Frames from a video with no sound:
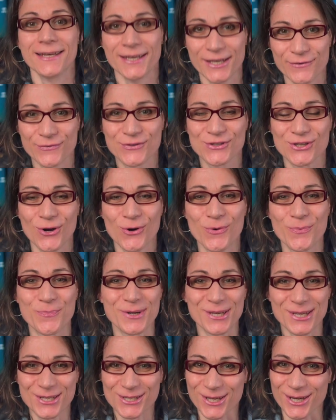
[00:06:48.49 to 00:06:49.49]
If so,
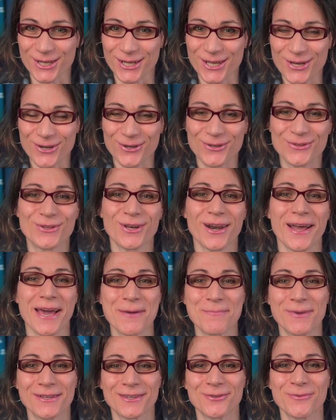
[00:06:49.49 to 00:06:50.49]
please click on the
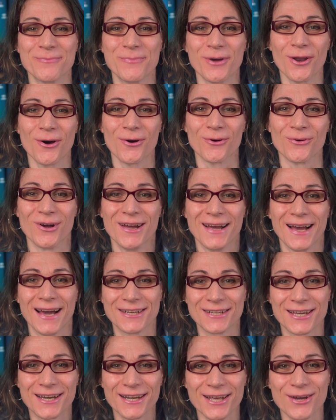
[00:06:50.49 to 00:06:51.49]
like button below
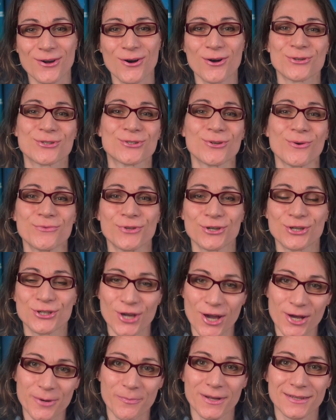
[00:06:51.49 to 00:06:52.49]
and click also the
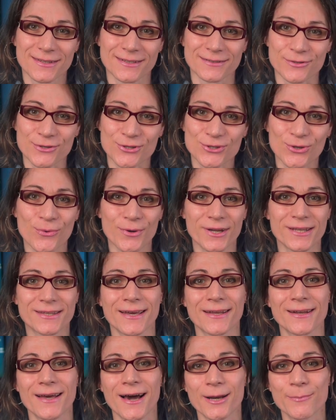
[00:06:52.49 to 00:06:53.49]
share button so it
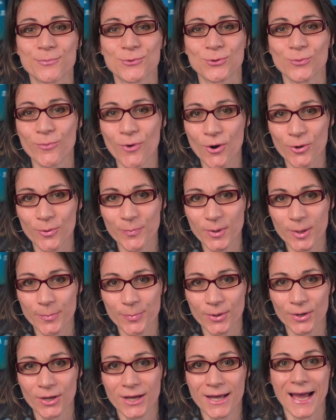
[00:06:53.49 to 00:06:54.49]
can help to more
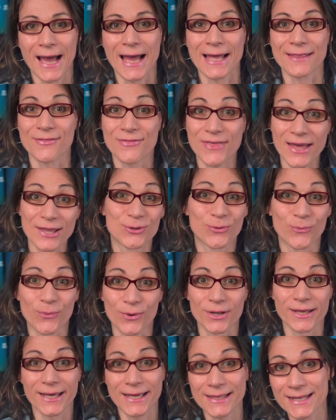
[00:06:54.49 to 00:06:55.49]
people, and that
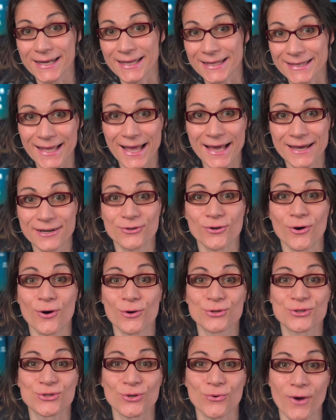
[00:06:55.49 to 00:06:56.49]
will in return
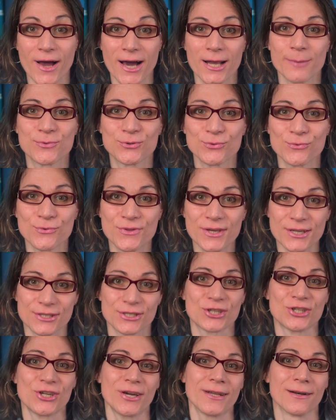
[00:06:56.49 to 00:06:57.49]
also help to
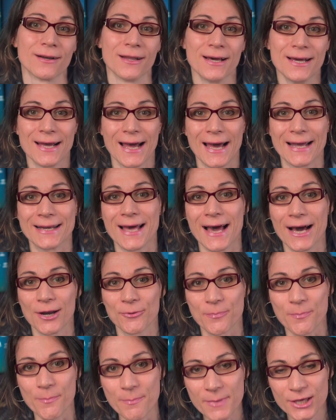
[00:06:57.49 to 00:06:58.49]
this channel and
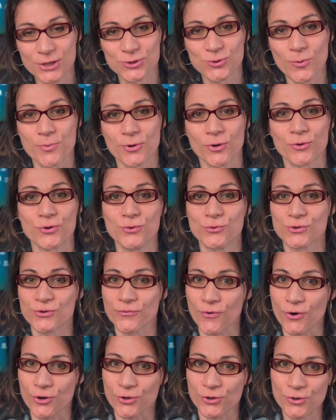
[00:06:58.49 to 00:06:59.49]
help me to produce
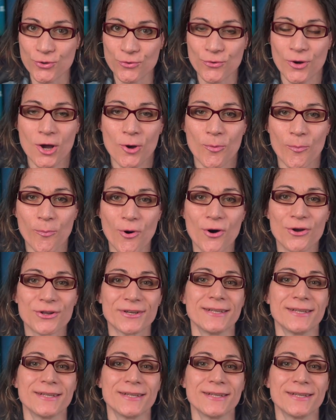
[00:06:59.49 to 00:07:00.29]
for you more